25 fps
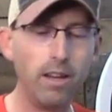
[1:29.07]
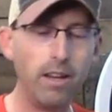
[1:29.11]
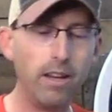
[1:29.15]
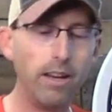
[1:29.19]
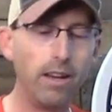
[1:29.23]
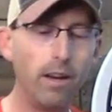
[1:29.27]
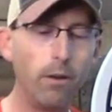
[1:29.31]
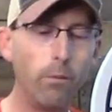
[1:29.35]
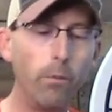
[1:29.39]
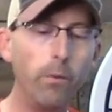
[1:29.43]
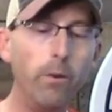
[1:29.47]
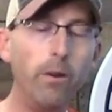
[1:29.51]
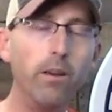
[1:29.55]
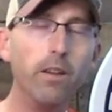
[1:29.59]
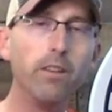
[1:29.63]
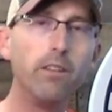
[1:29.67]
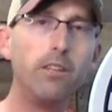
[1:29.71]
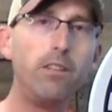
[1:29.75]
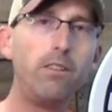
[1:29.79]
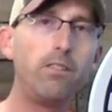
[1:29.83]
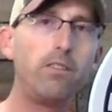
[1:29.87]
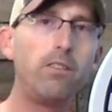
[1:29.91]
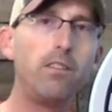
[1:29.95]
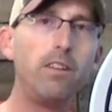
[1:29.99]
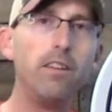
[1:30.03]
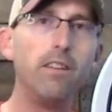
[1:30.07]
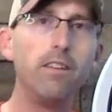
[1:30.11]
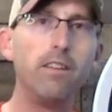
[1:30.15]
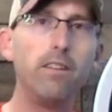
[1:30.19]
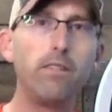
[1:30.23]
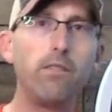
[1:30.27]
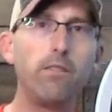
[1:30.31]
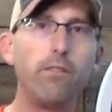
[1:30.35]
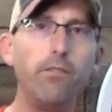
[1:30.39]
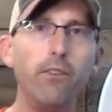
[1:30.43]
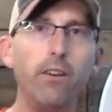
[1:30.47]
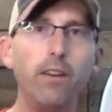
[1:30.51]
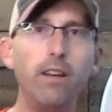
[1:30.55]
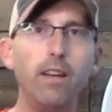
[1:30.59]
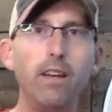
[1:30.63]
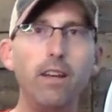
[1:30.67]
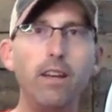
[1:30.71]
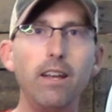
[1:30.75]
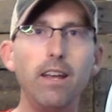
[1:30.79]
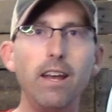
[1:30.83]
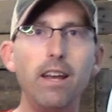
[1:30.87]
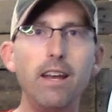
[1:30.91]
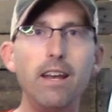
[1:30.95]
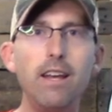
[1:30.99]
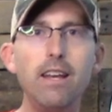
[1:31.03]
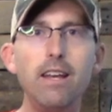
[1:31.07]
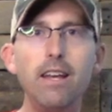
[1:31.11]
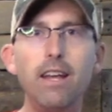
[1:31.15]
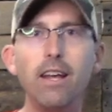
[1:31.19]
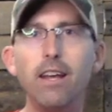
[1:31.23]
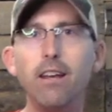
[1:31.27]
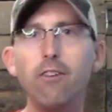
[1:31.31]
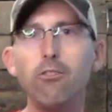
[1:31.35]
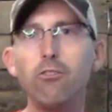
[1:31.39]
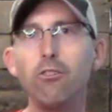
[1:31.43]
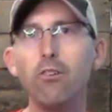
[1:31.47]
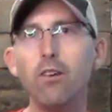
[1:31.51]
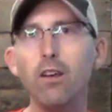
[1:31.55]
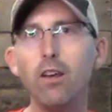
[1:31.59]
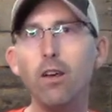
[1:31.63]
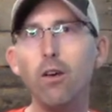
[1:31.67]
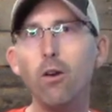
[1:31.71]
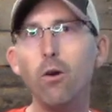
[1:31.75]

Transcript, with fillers: And I really see this fitting a niche